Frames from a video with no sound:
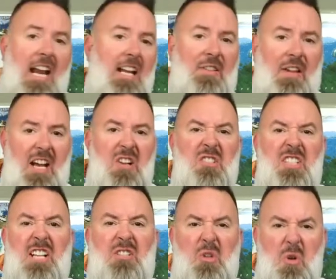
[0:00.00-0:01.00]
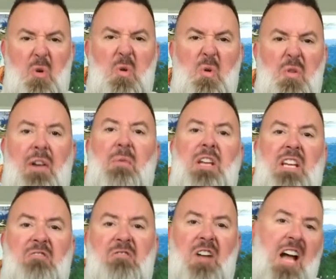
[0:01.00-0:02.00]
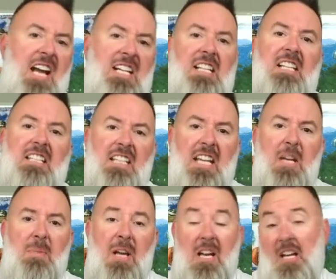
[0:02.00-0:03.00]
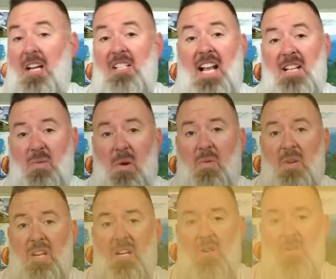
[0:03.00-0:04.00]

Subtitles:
anything else that's cool that we can find and keep, because that's what we do.